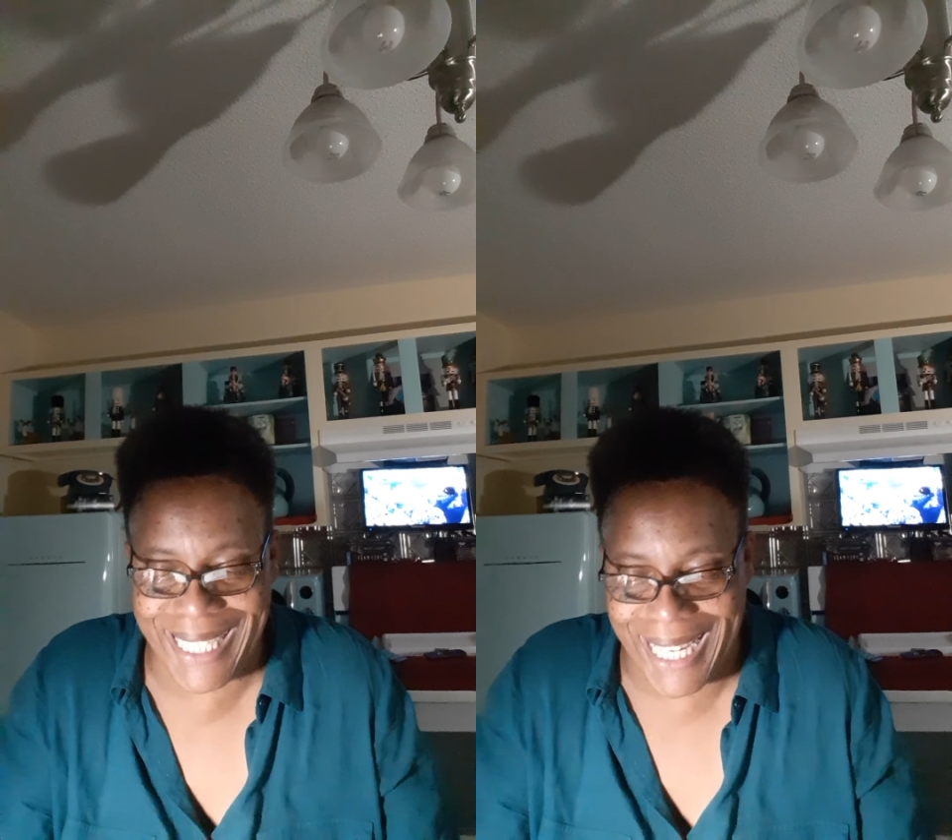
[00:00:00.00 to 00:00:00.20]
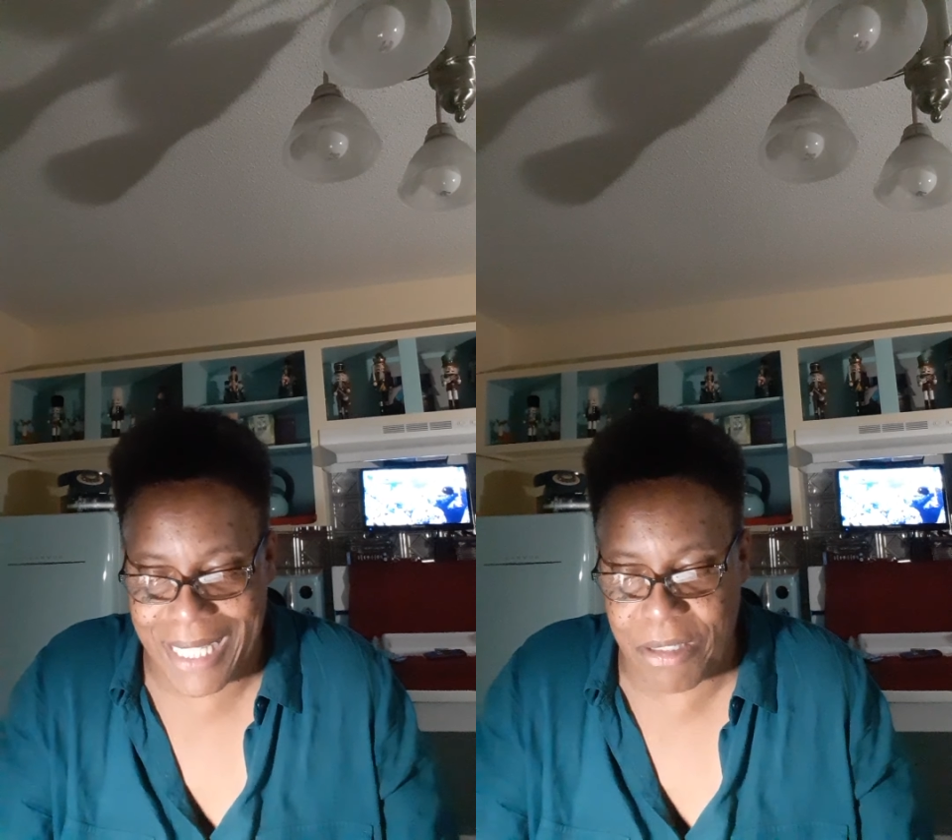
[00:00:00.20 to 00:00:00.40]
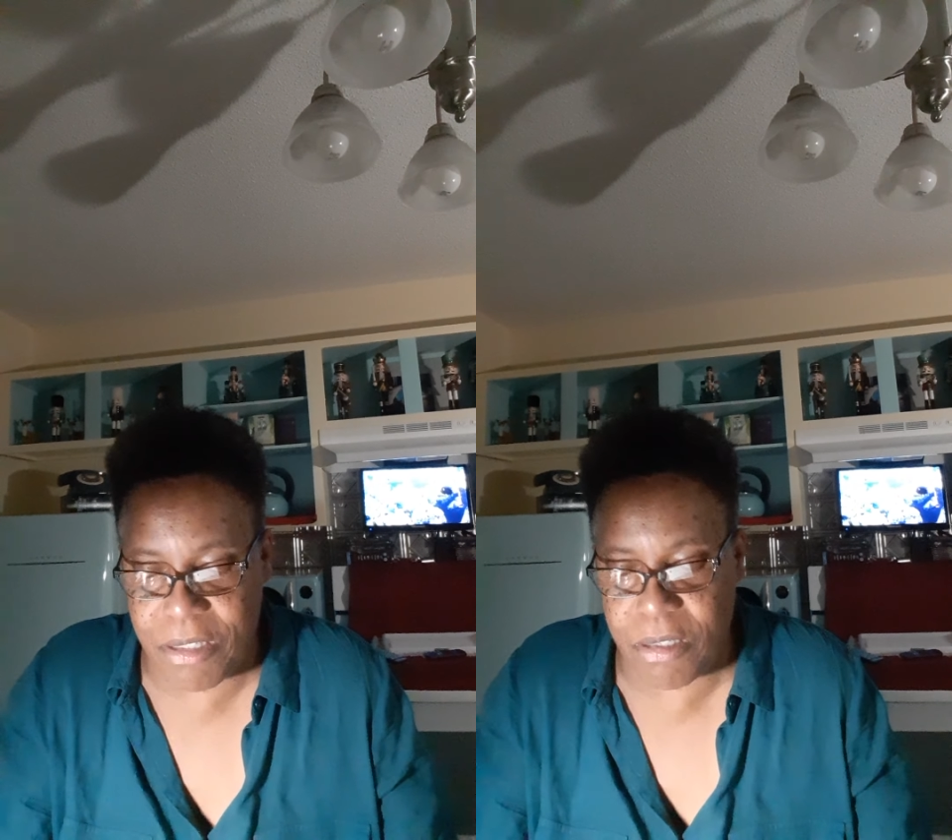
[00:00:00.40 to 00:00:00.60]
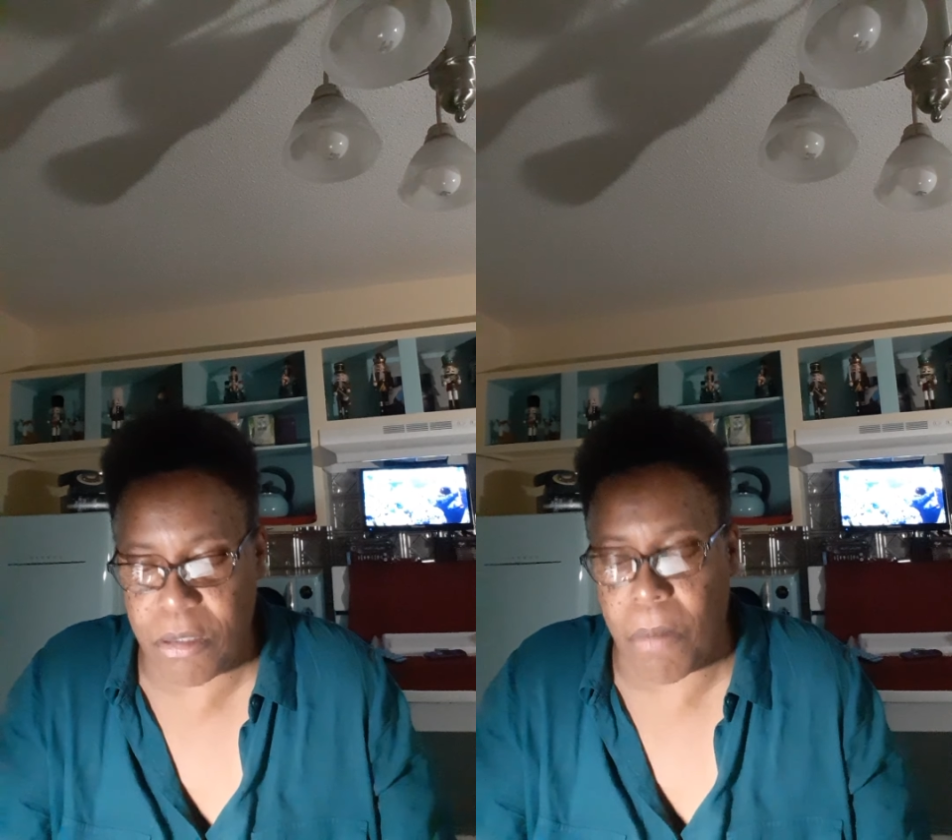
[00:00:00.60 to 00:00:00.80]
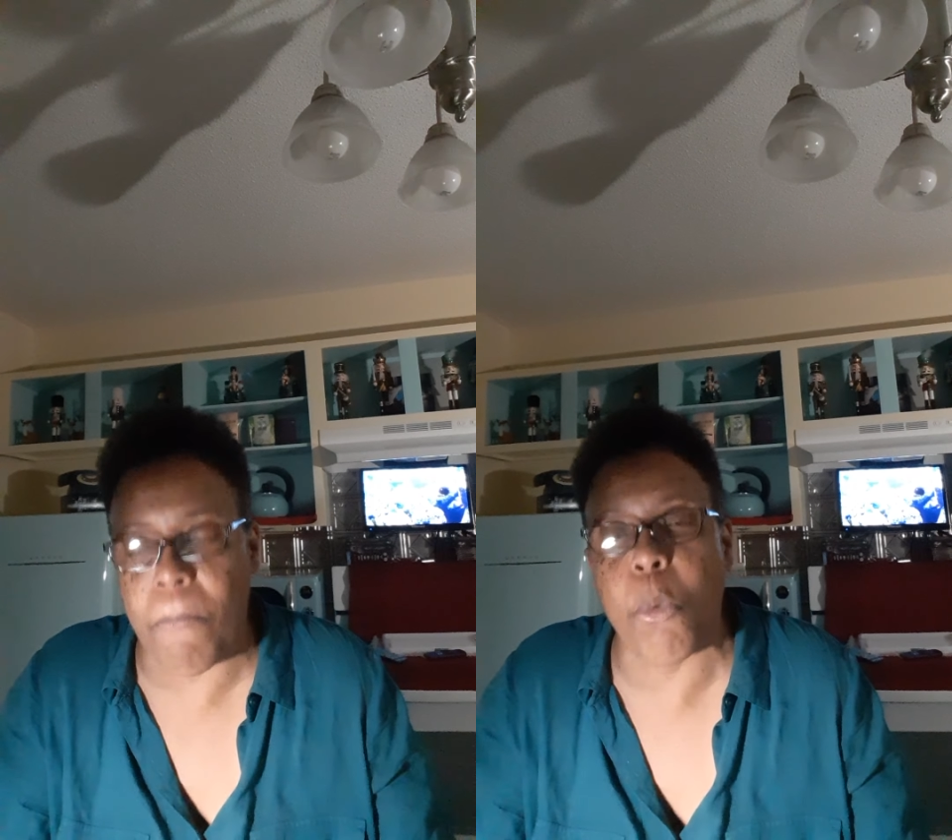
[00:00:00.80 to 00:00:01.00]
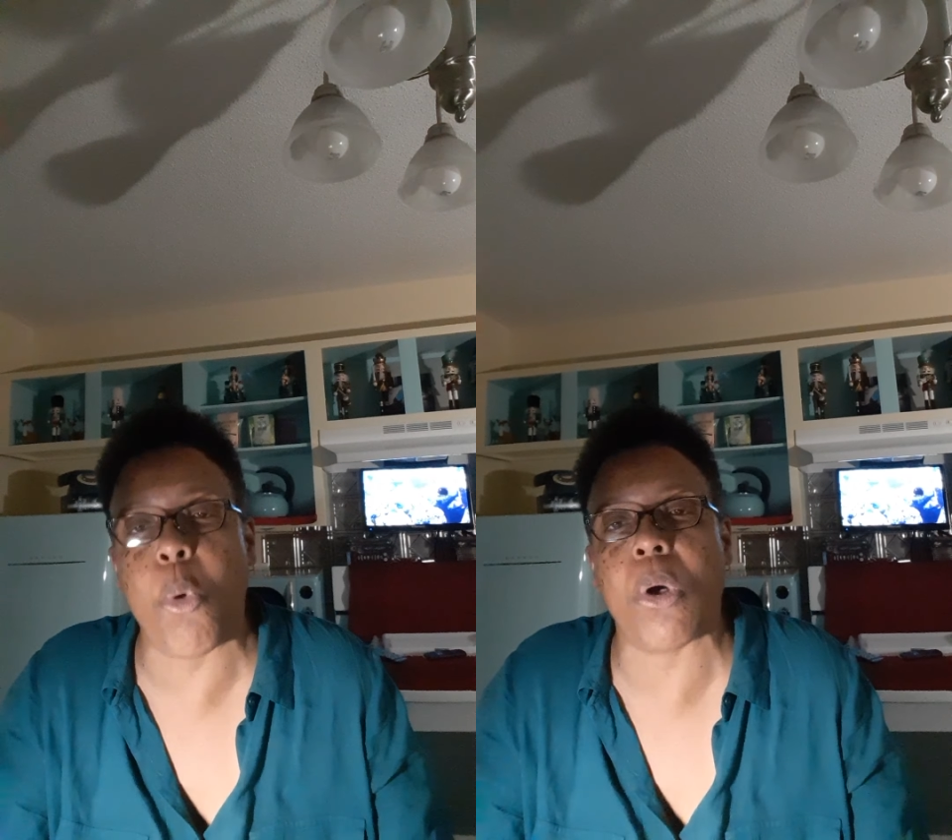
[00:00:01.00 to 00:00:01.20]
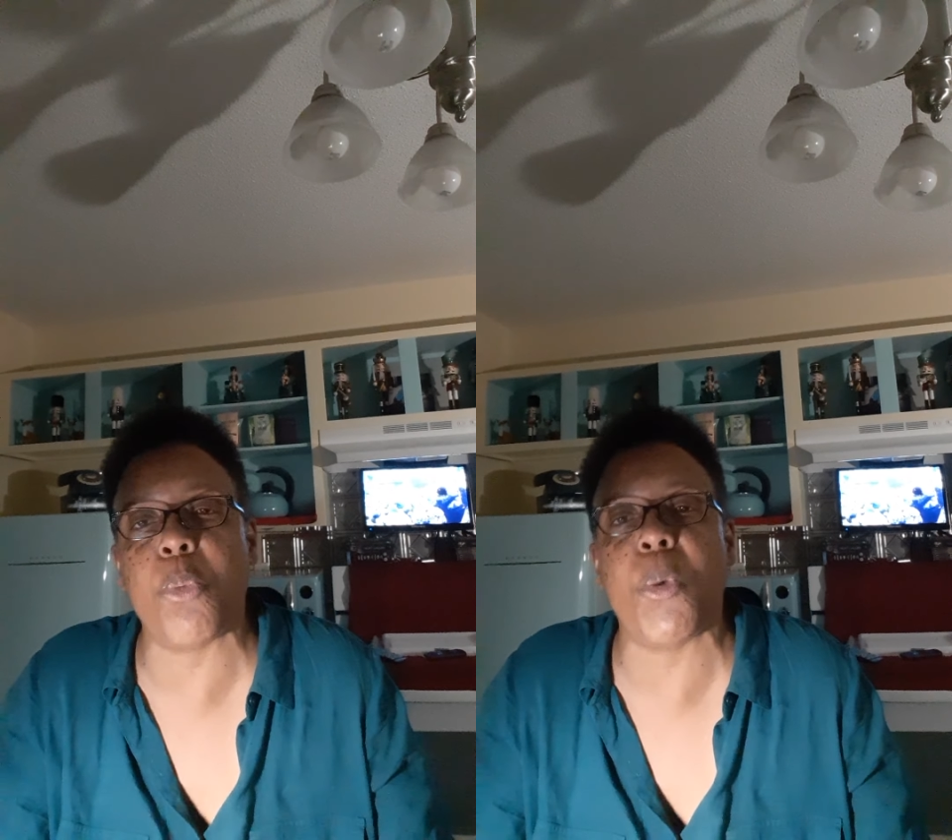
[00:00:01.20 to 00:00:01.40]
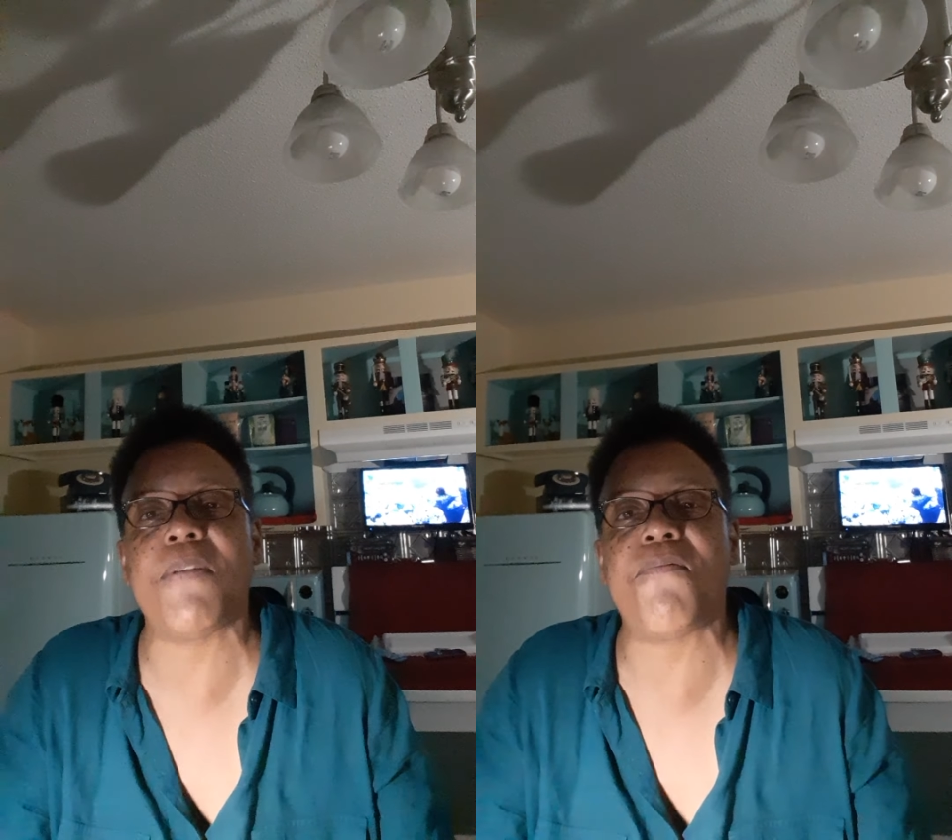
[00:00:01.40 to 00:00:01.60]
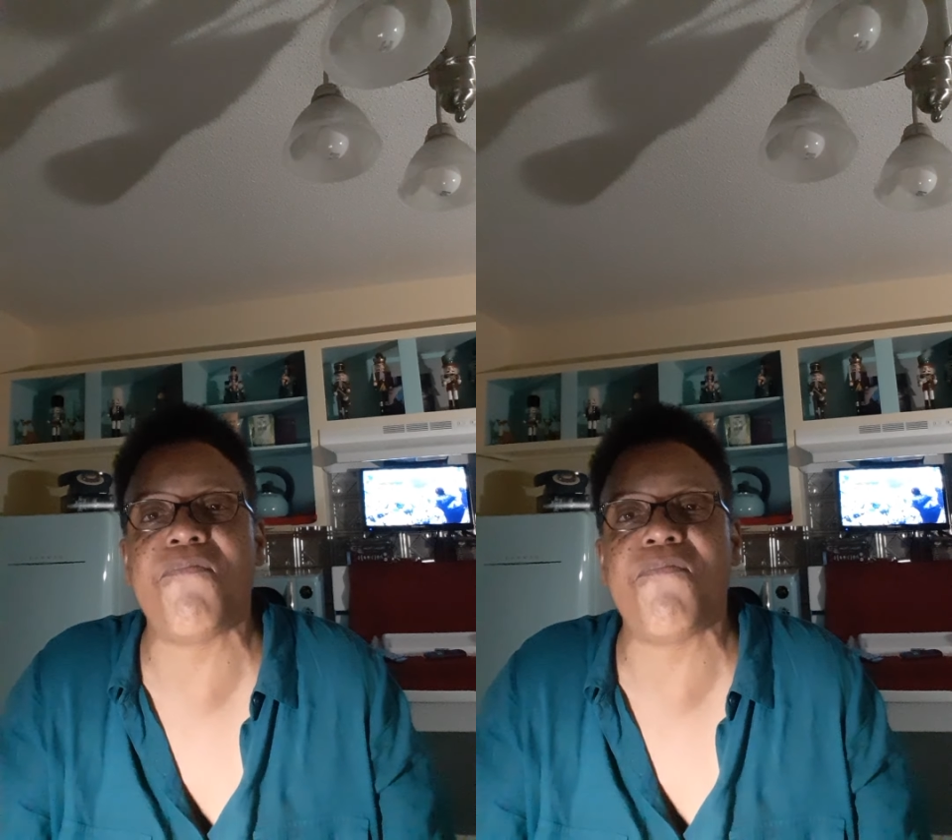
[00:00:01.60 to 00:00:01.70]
gets, the more one